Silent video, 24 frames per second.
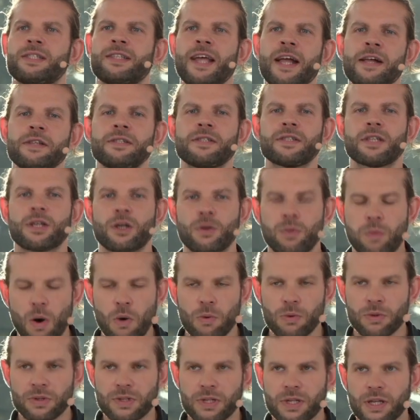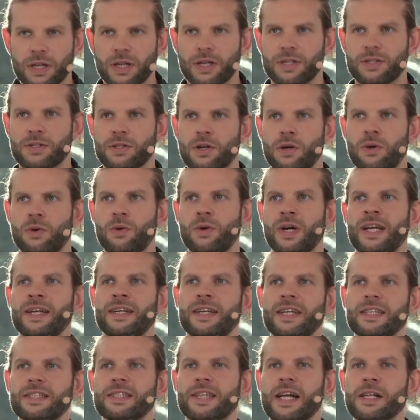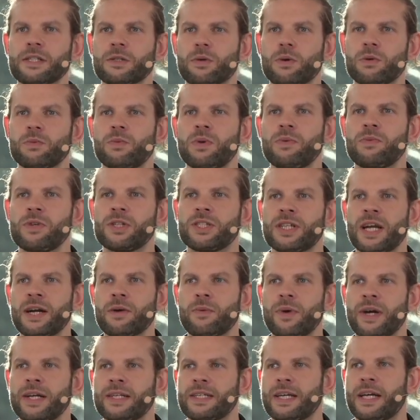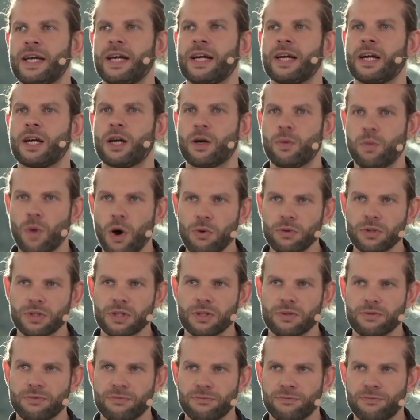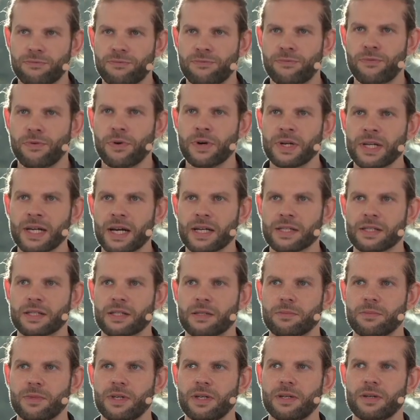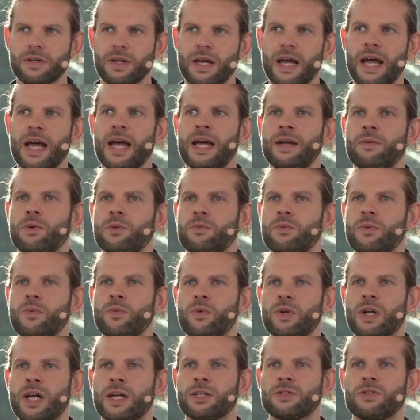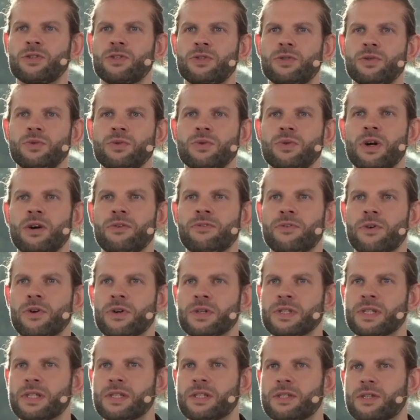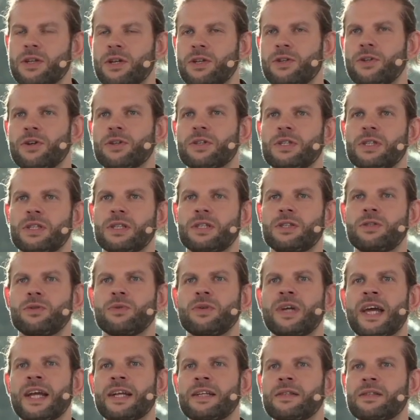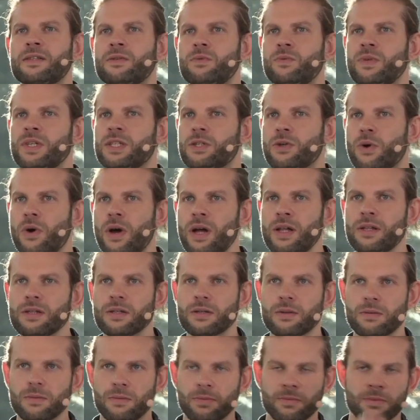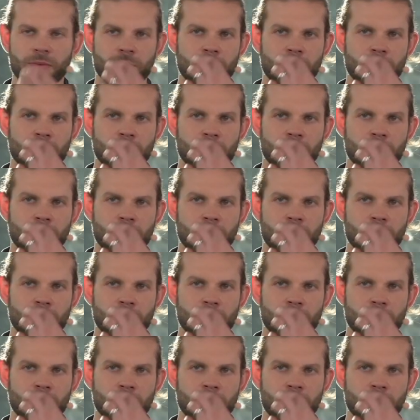sales quote. So in this sales quote, we will generate a quote for the customer. And what we would like to do, of course, is not to get it returned,